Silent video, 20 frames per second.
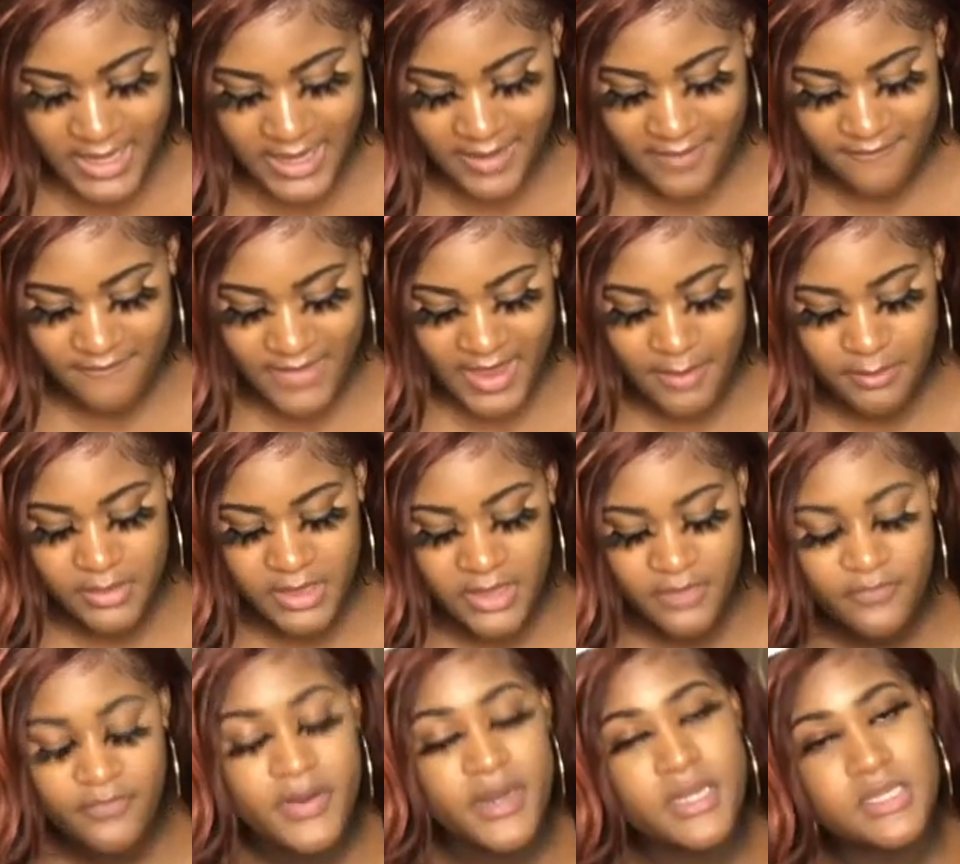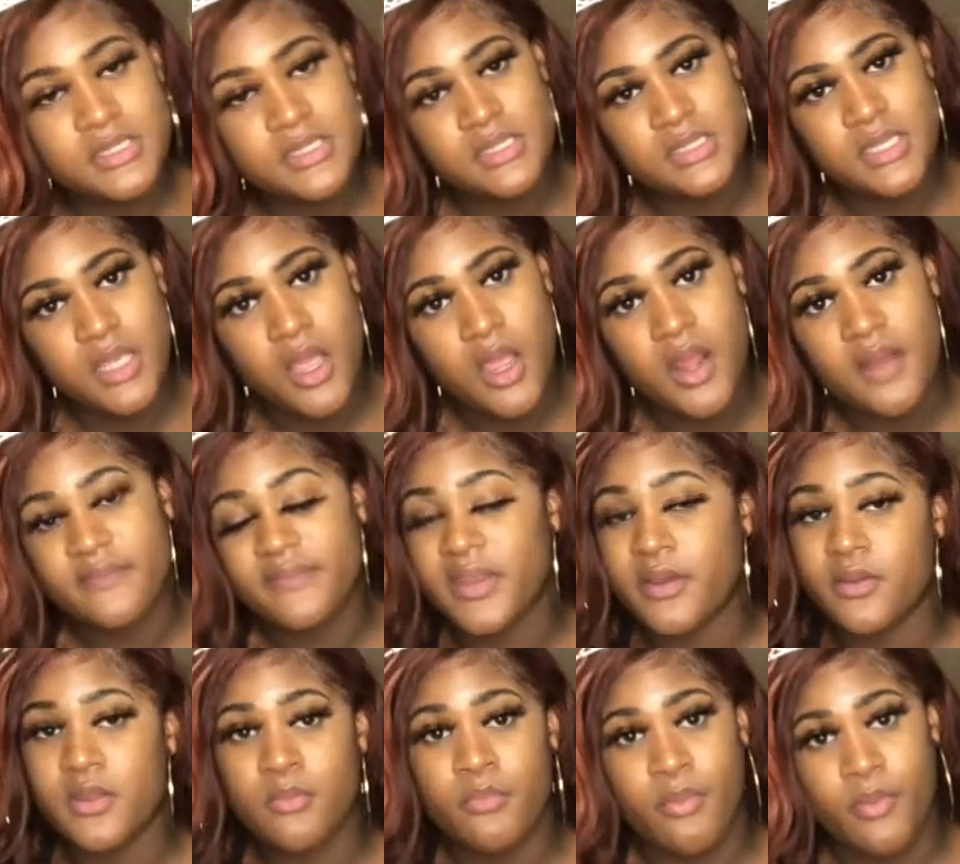Family and friends are very
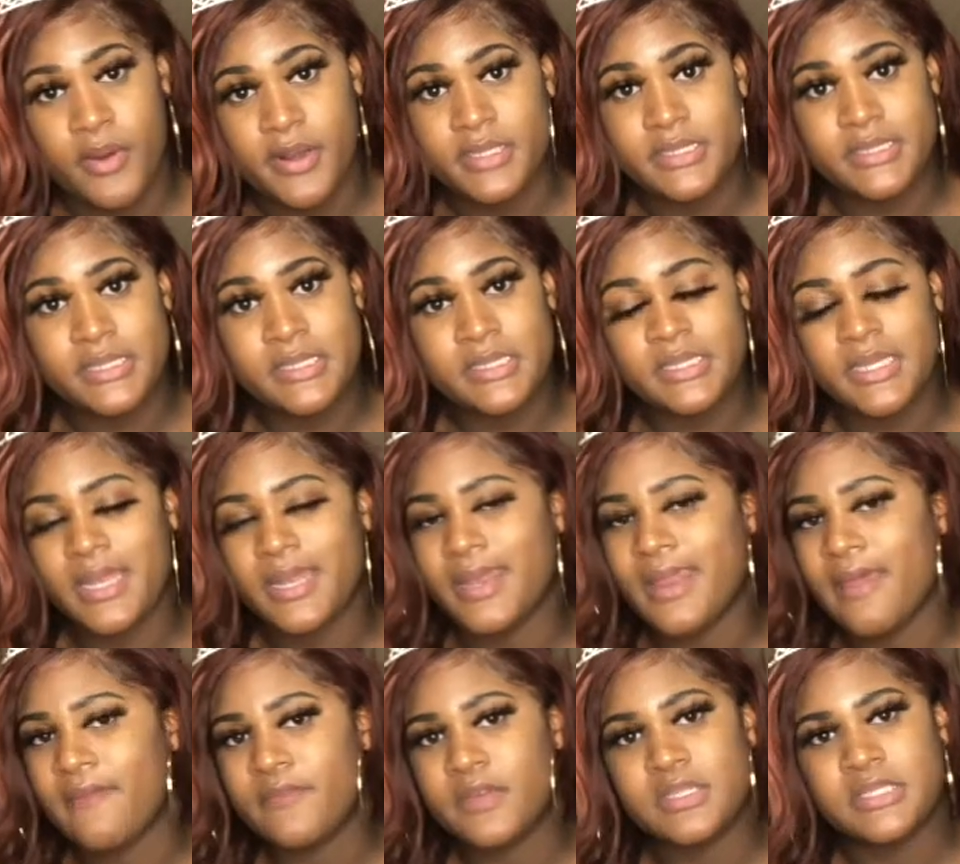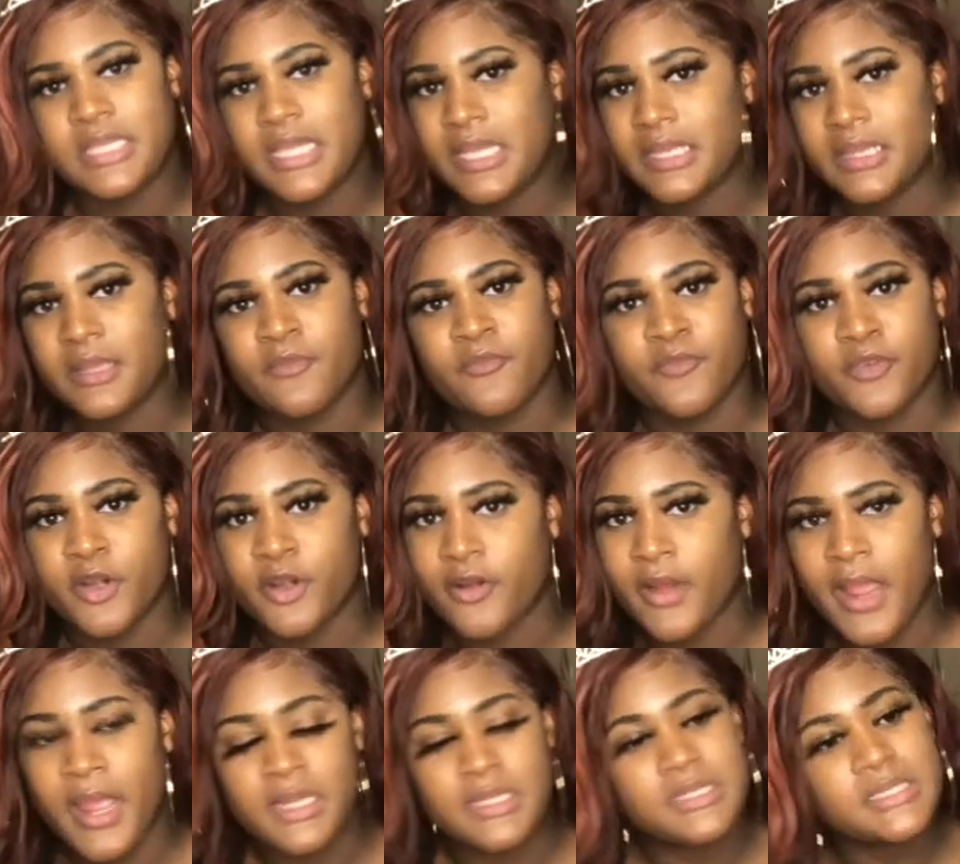important, and never take them for
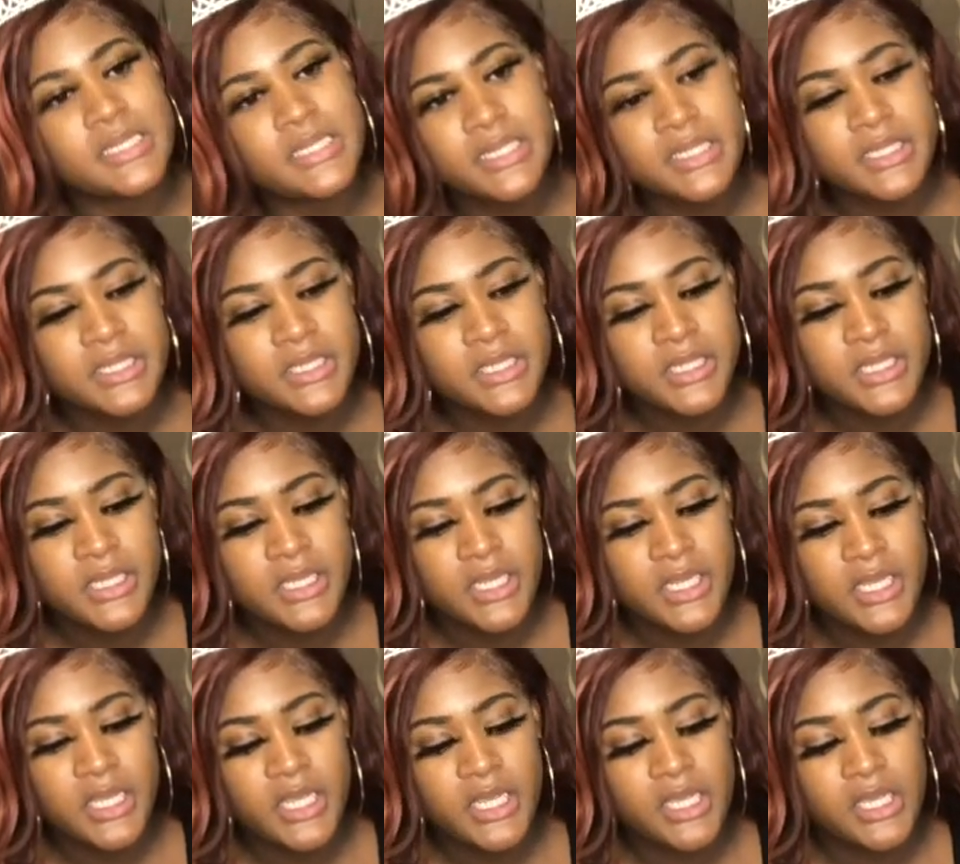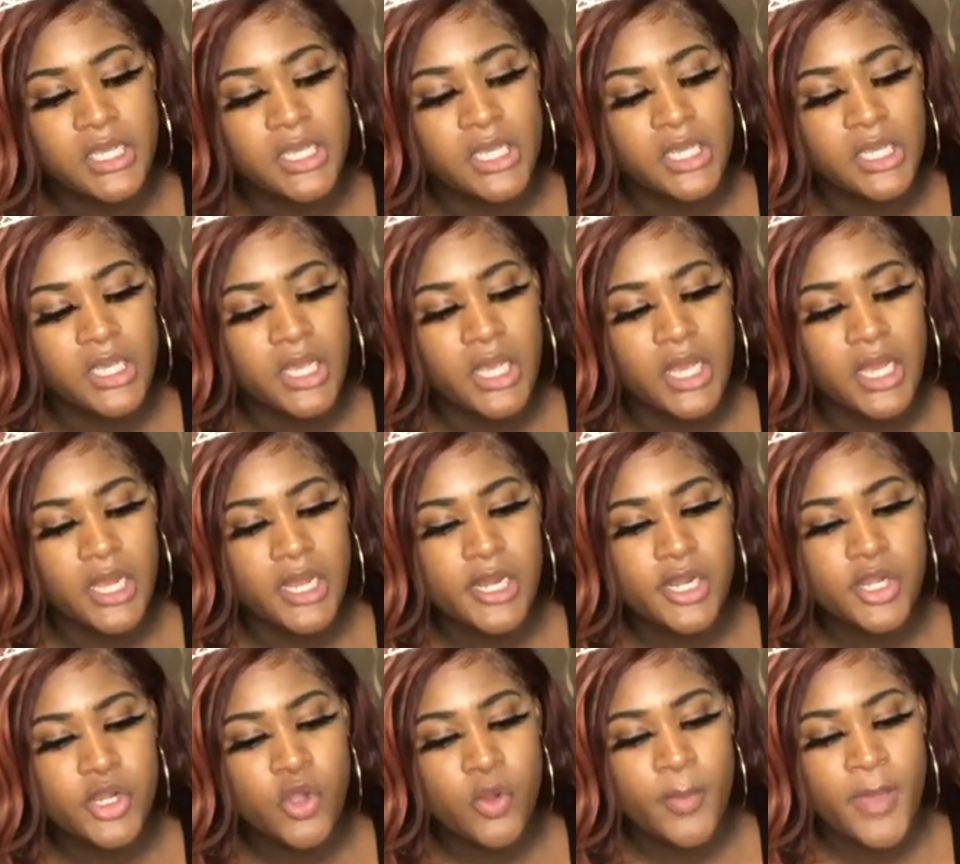granted,
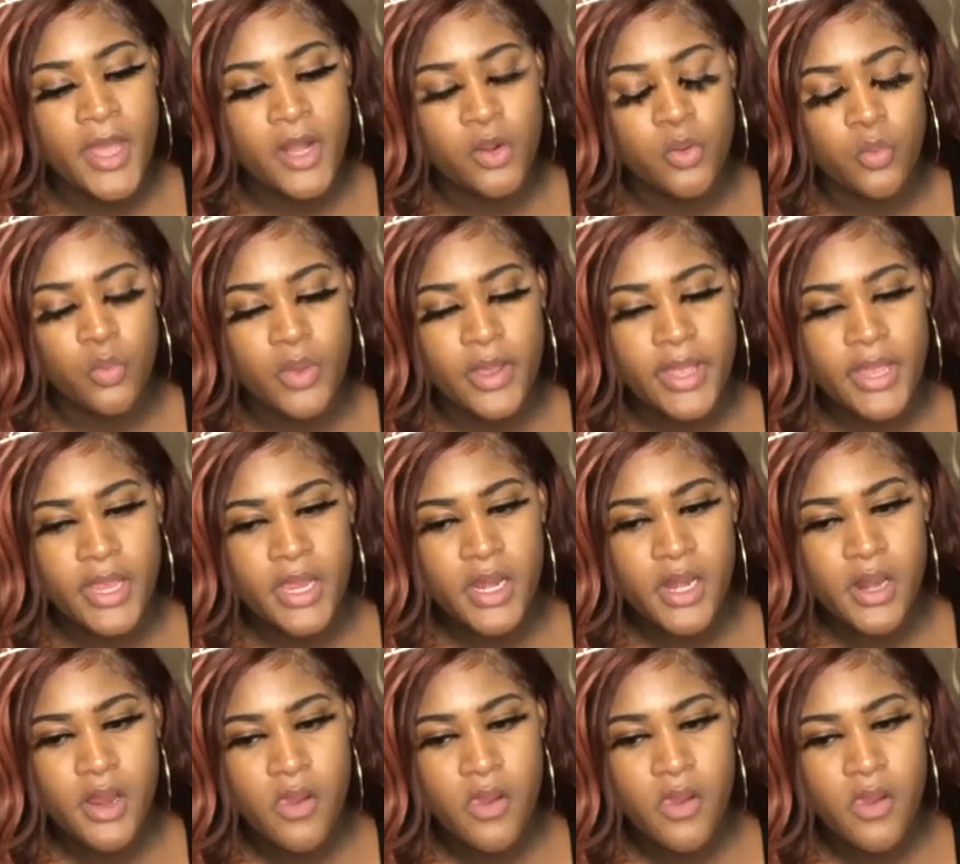no matter what.